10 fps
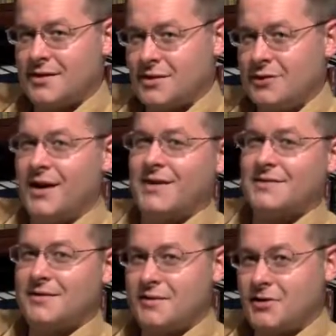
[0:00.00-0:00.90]
you
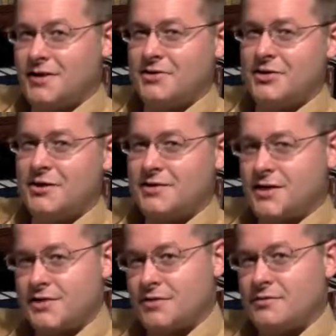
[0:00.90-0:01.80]
guys are living in Shirk
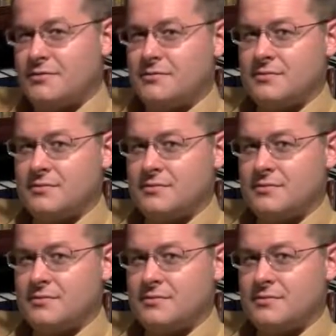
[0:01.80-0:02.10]
Central.